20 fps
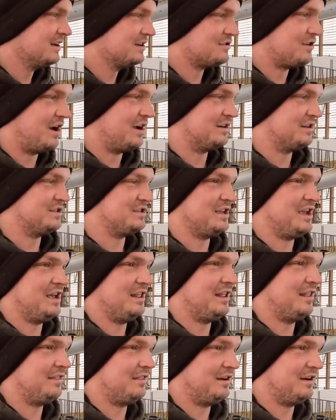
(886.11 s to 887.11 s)
trying to say
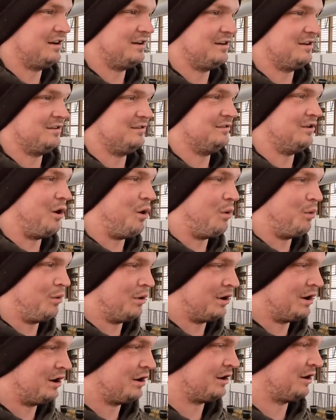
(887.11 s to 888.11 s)
that they don't
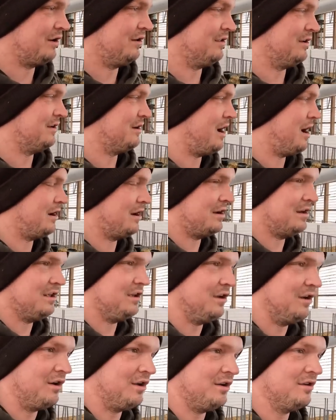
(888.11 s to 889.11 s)
work or they're not any
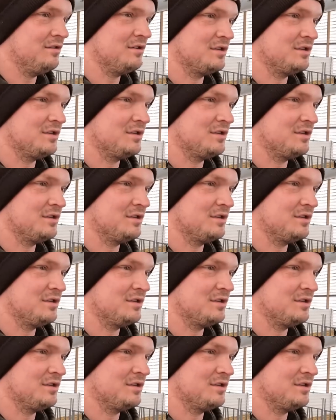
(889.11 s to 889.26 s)
good.